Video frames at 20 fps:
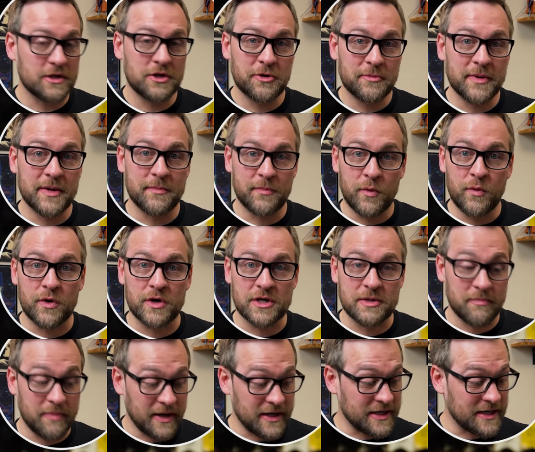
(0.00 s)
little bit more
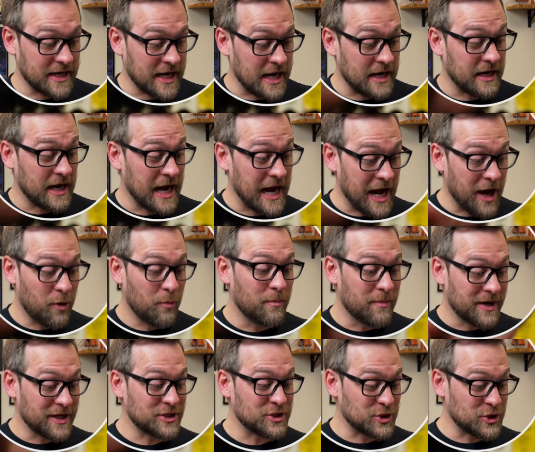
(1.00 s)
depending on how
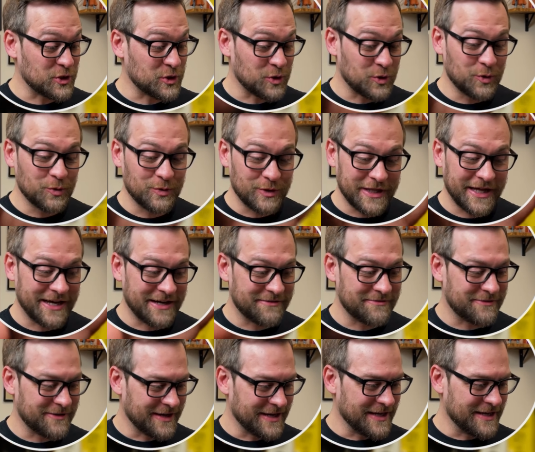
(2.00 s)
much you
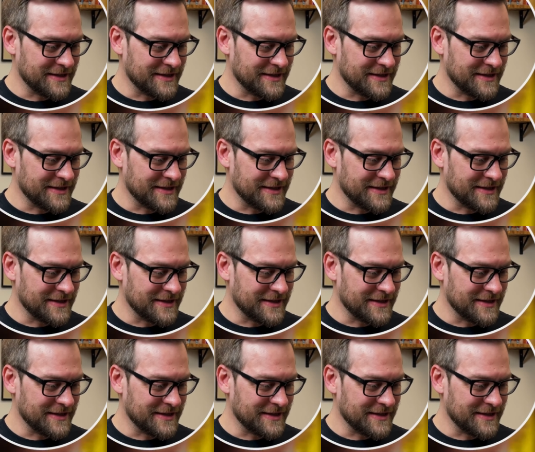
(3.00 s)
love